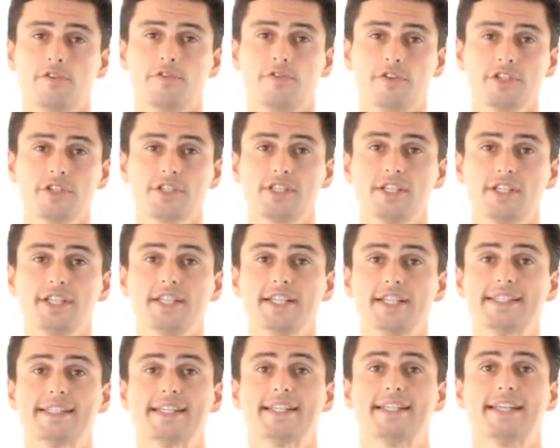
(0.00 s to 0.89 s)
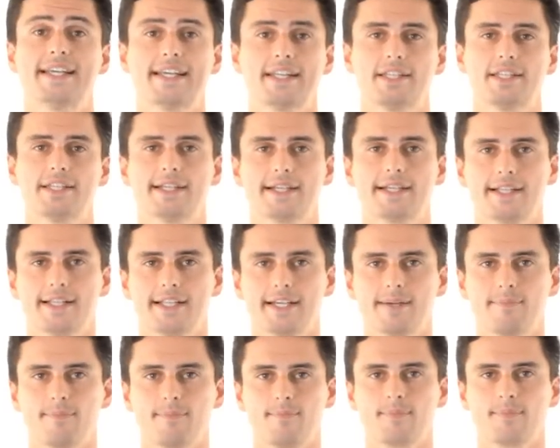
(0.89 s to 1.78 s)
Firstly, there's the length of the
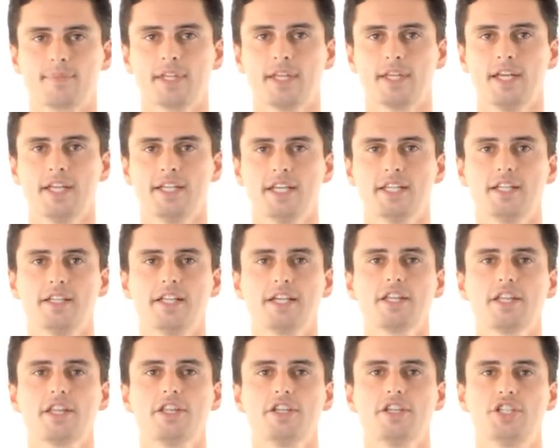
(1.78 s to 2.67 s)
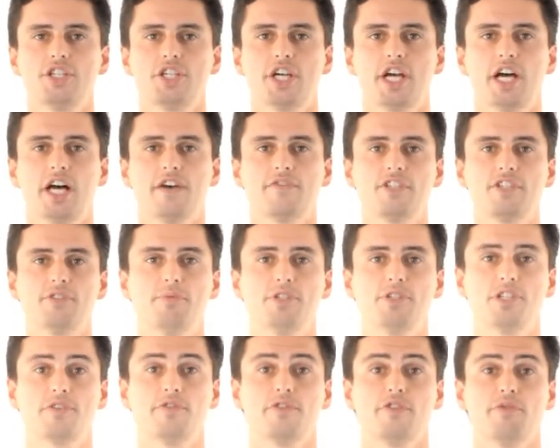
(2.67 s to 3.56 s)
club. Now, the length of the shaft is
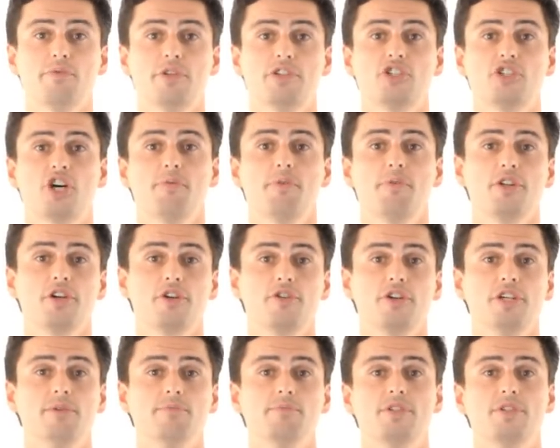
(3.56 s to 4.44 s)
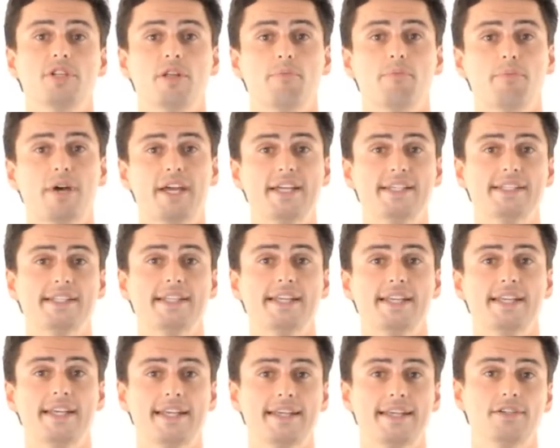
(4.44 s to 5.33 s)
measured from the top of the grip to the base of the
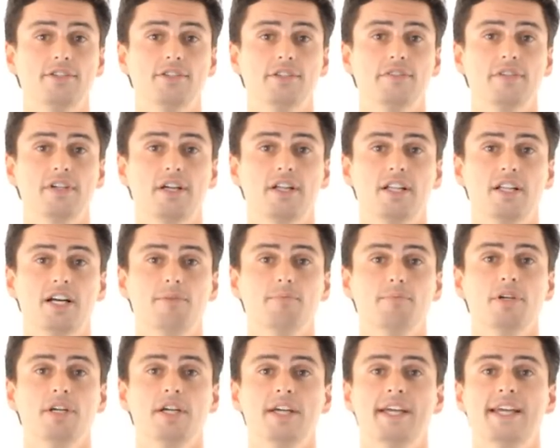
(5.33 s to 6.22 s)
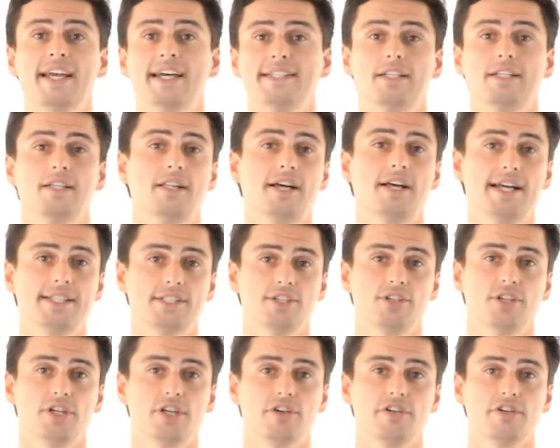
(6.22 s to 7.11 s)
heel of the club as it lies
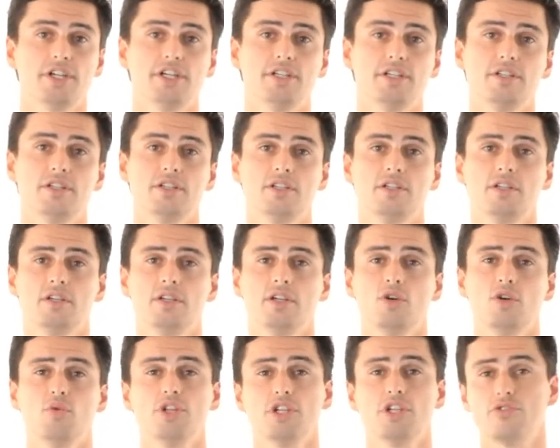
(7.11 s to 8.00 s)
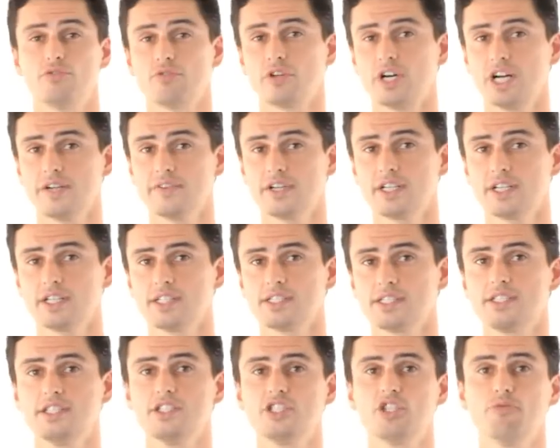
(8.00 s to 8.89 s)
on the ground. With a driver,
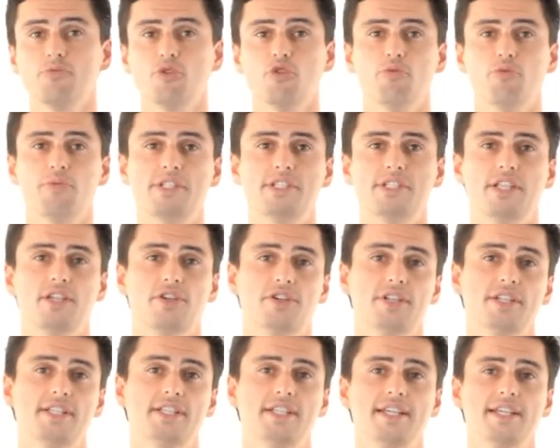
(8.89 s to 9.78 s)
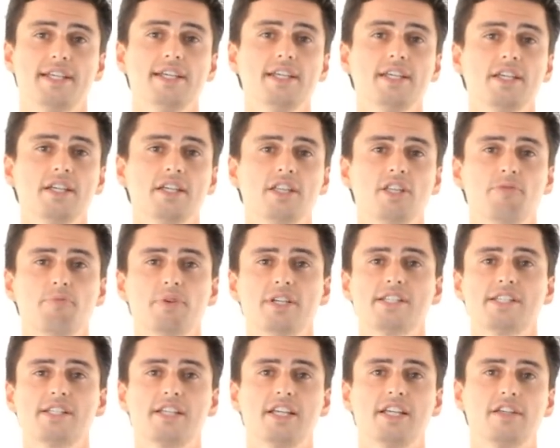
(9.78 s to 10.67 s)
since the ball will be sitting on a tee, the
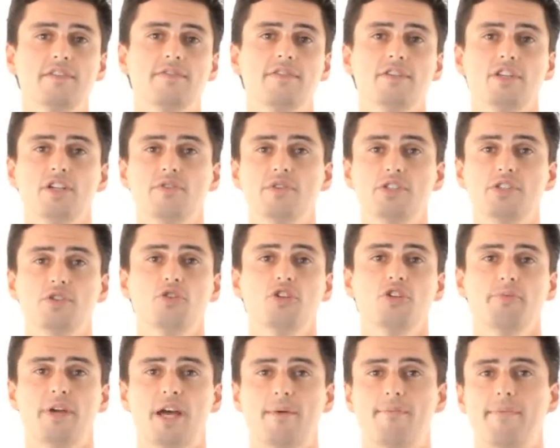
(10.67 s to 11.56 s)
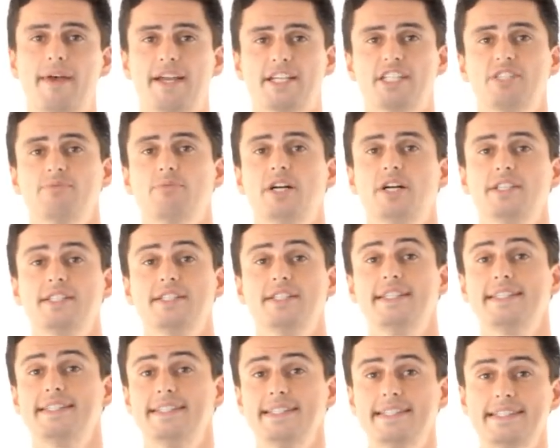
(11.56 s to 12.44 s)
best length for you is all about maximising
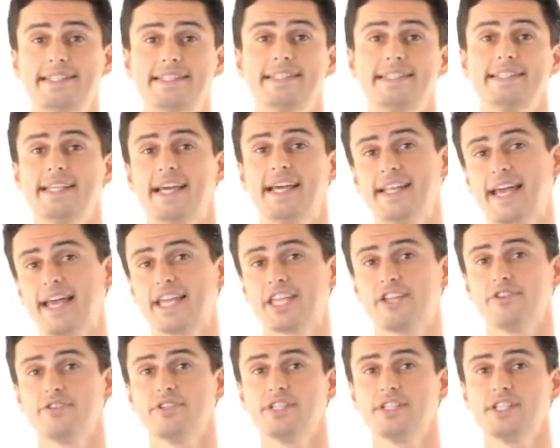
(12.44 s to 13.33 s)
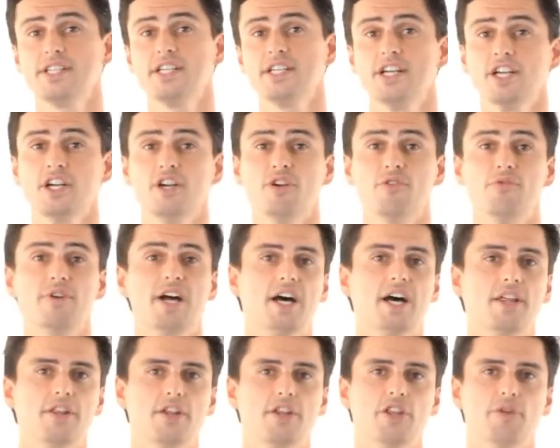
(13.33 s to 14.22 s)
your distance and accuracy
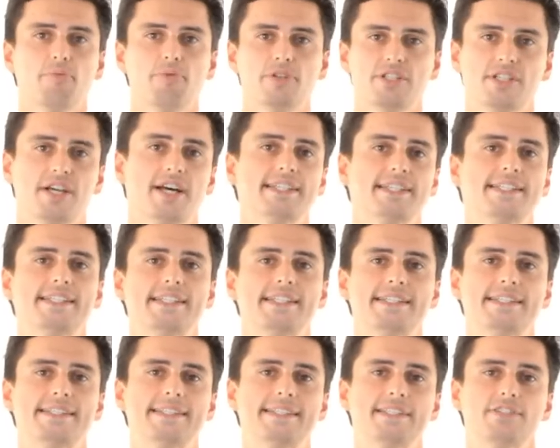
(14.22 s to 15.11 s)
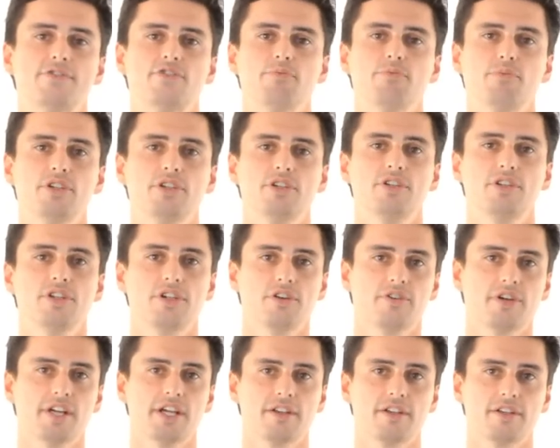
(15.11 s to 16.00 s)
rather than the precise distance from you to the
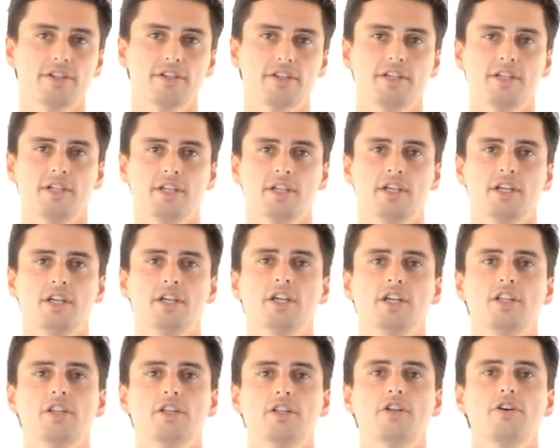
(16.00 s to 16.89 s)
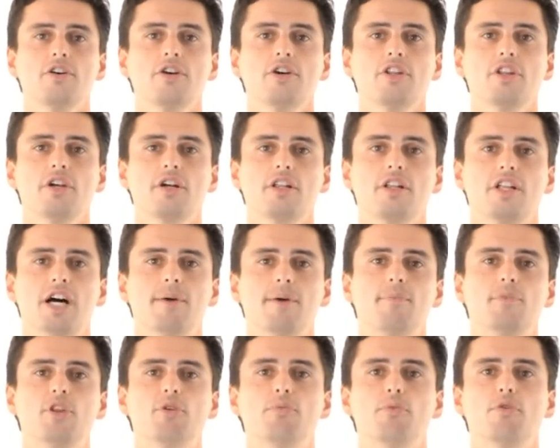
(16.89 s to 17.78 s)
ground. The longer the
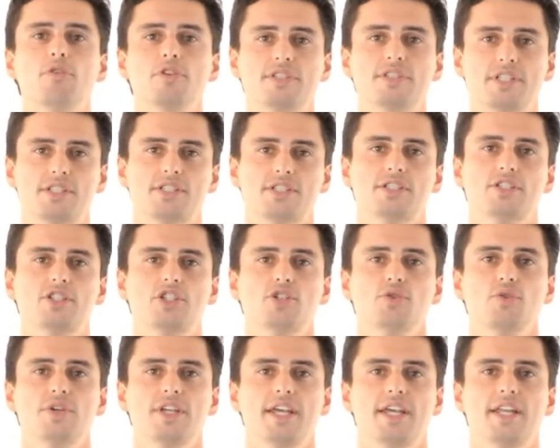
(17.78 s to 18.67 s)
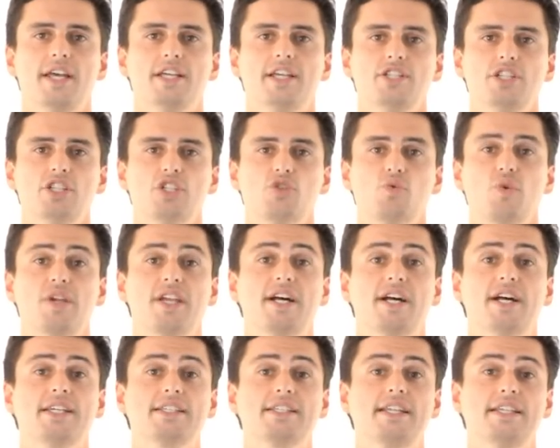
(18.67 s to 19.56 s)
club, the more distance you'll get as your swing
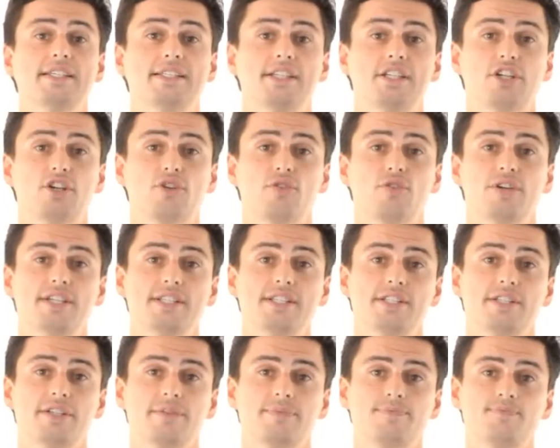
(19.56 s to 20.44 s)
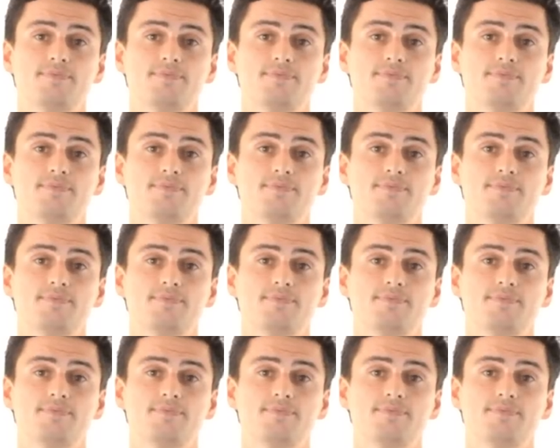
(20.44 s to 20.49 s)
arc is increased.